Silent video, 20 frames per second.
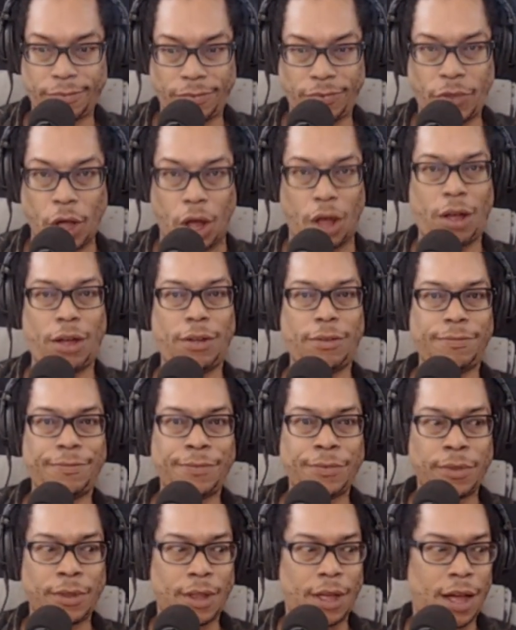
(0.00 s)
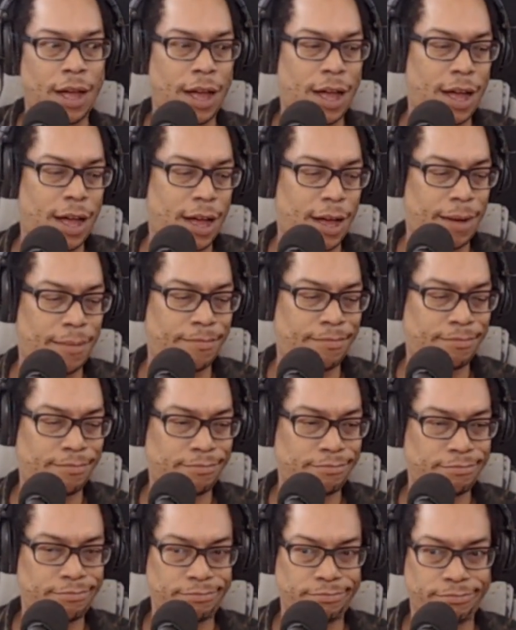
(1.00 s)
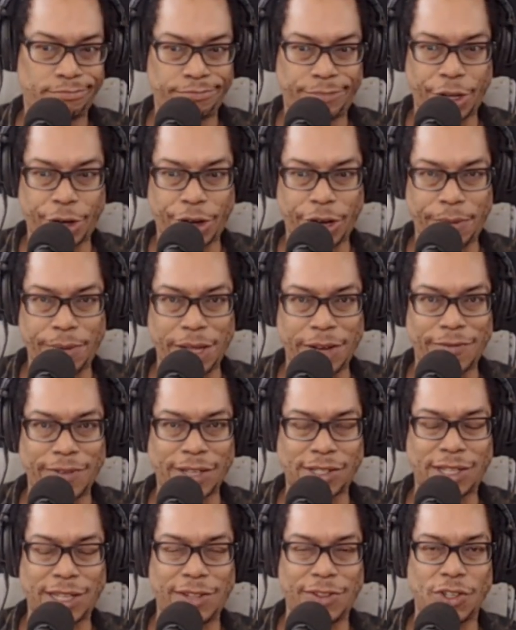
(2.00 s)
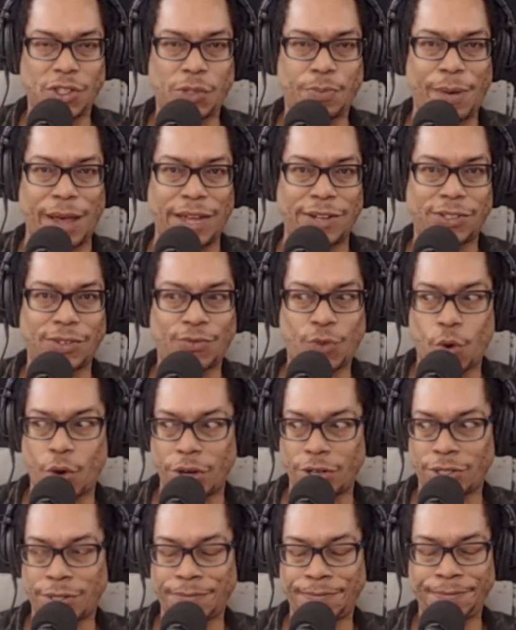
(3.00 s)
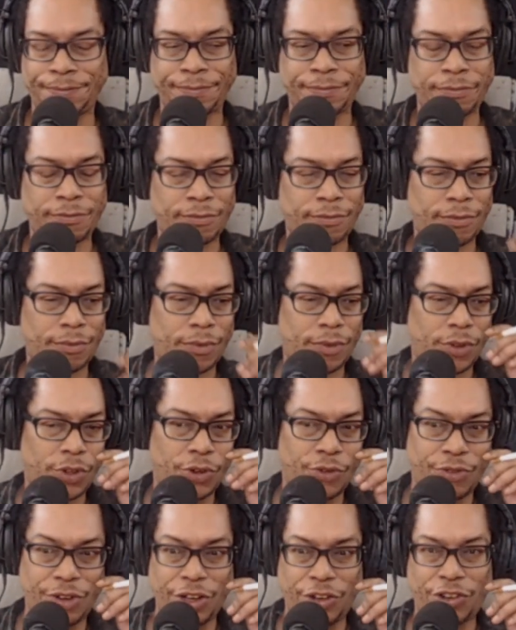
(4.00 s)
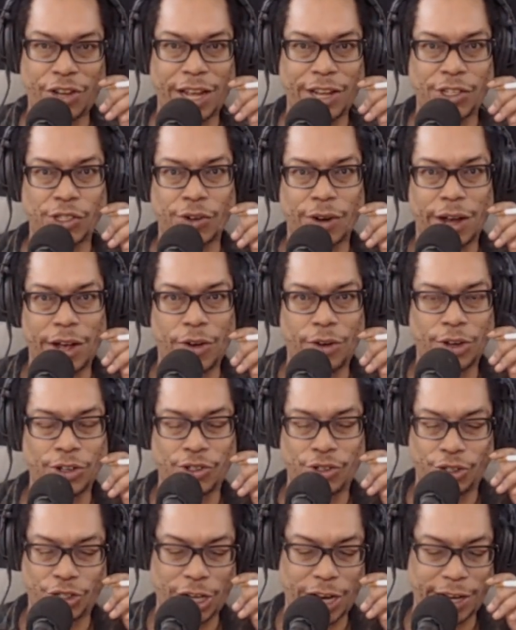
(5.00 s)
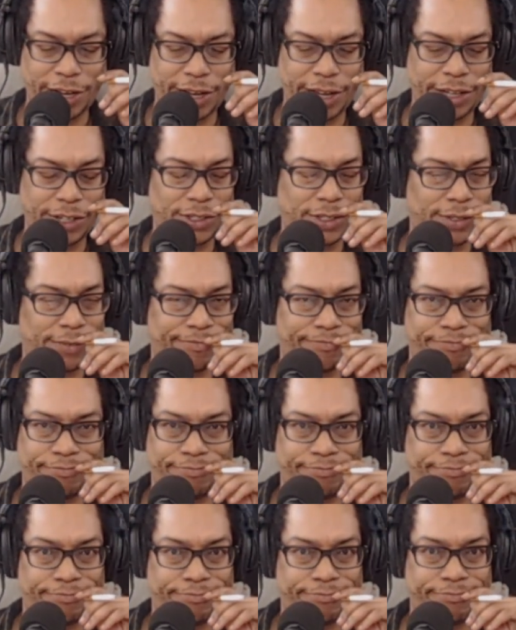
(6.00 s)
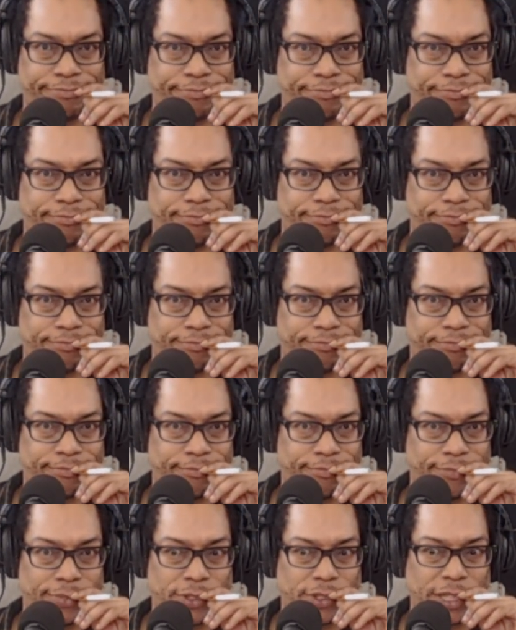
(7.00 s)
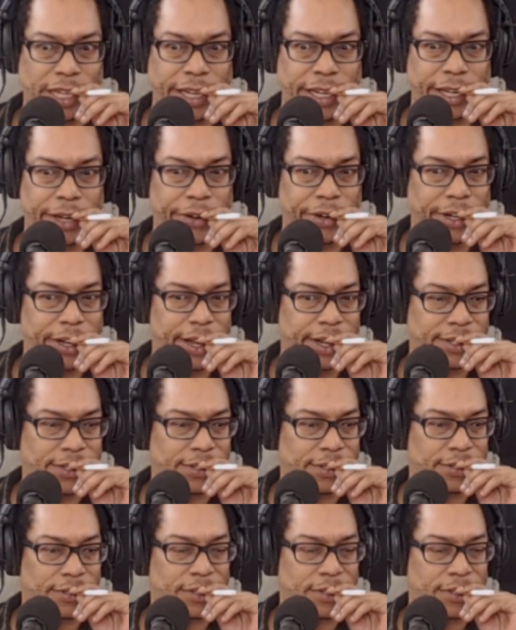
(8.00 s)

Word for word: Duh. They're going to be investing in this space, of course. Your VeChains, your IOTAs, your Chainlinks, Singularity Nets.